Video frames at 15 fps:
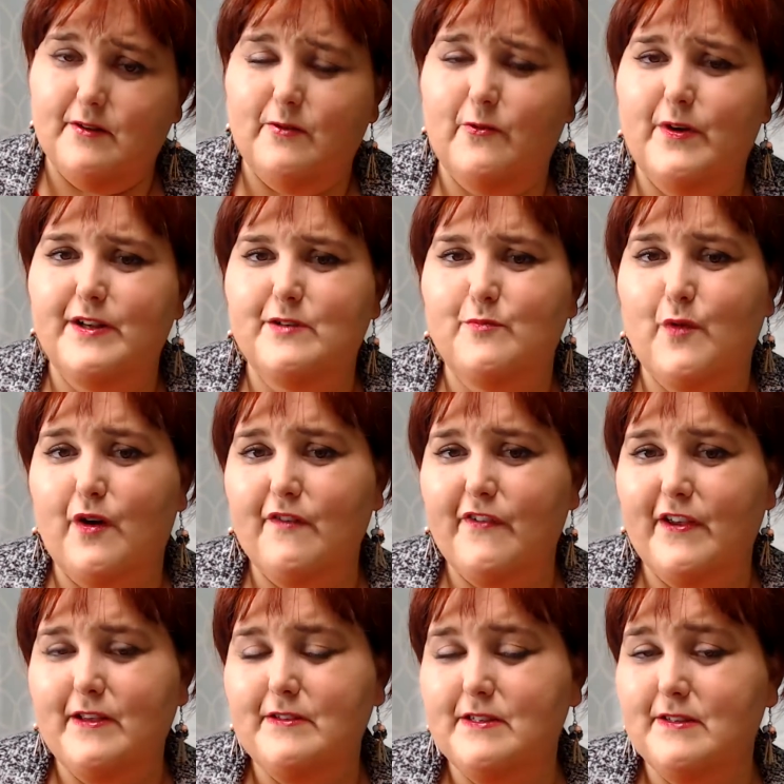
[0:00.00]
which
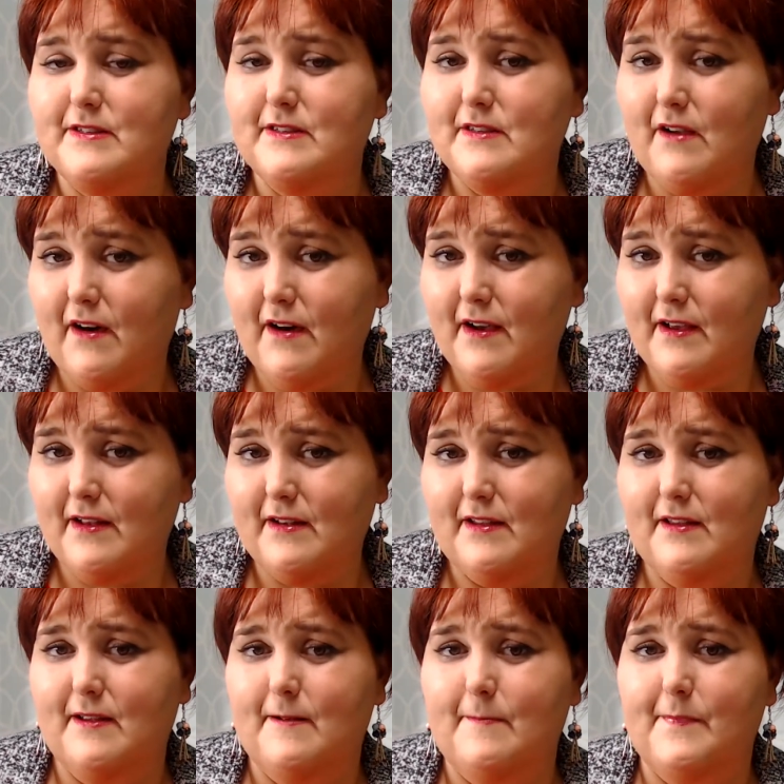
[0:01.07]
Marfans is not
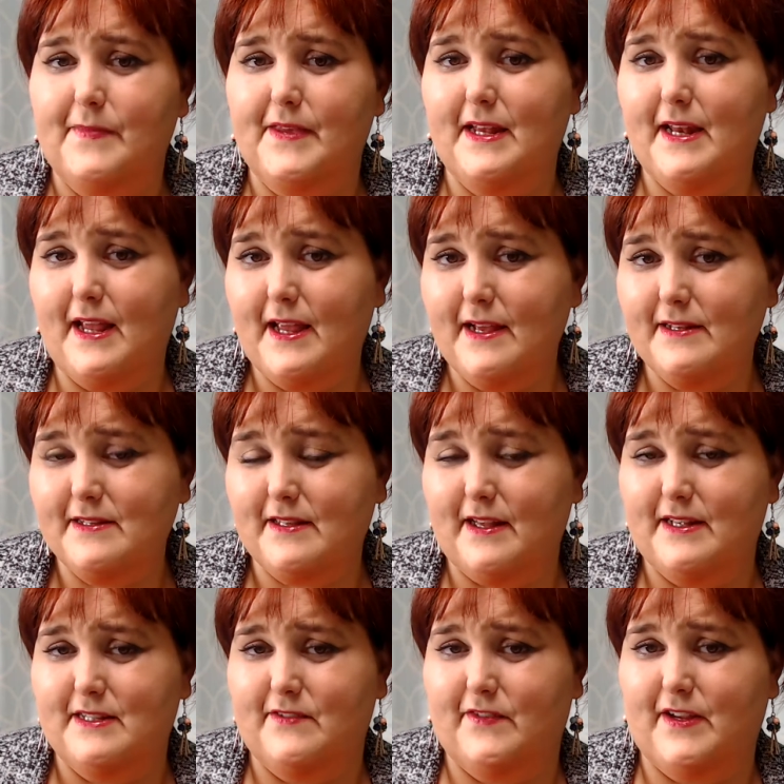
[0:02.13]
an EDS
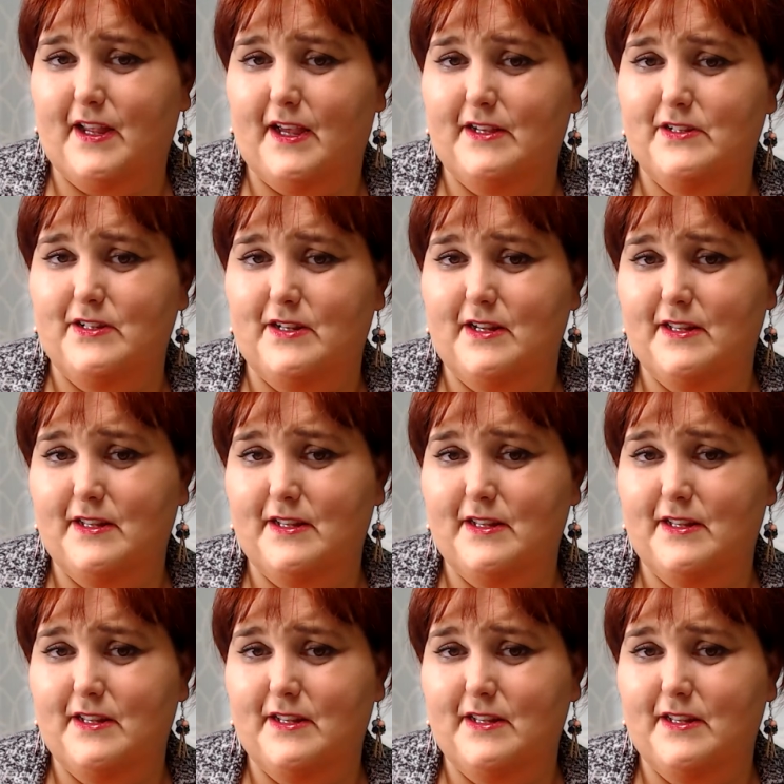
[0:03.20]
classification.